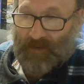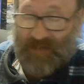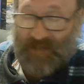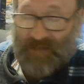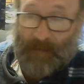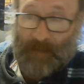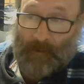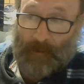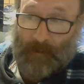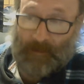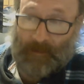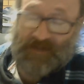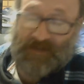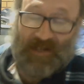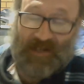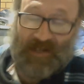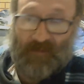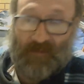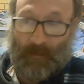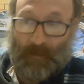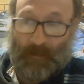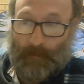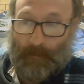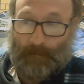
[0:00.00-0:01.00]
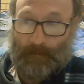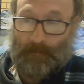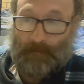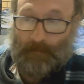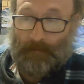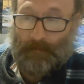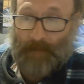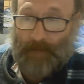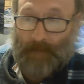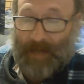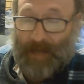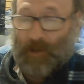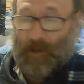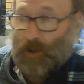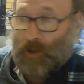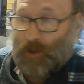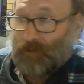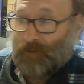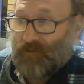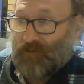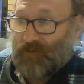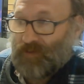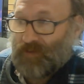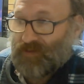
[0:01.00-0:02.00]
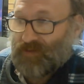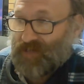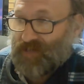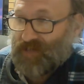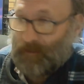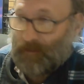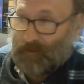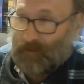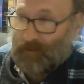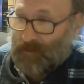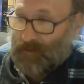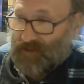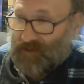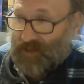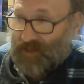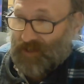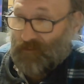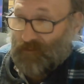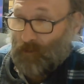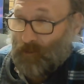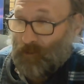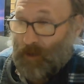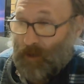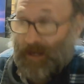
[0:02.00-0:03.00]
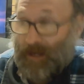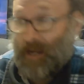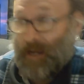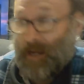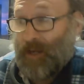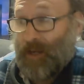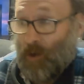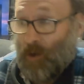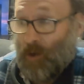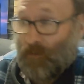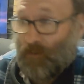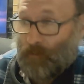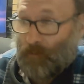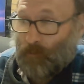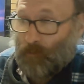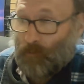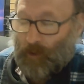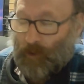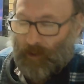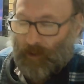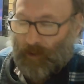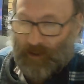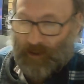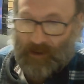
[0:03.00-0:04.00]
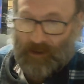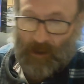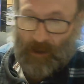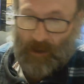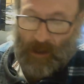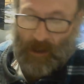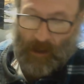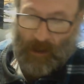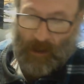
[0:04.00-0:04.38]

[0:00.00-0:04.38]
same could be said for Bang & Olufsen, the same can be said for any of them, really.